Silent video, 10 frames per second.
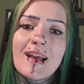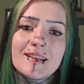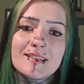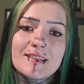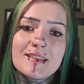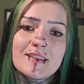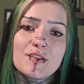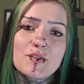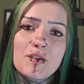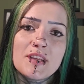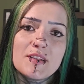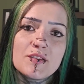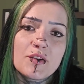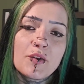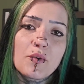Yes,
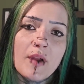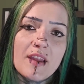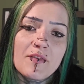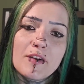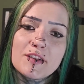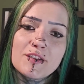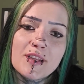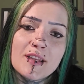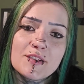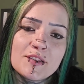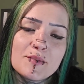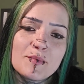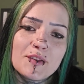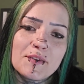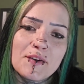screens are great for education,
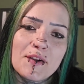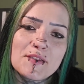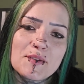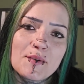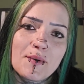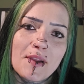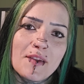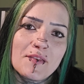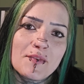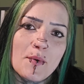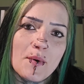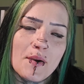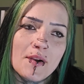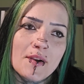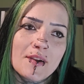but they're not so great
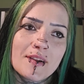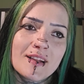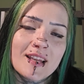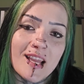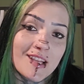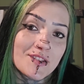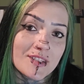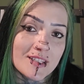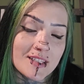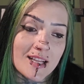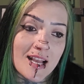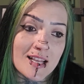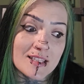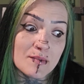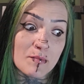for connection
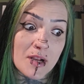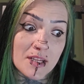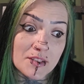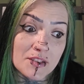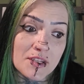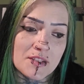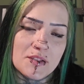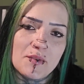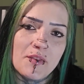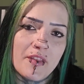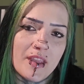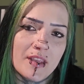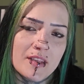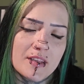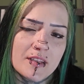as much as you
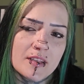think.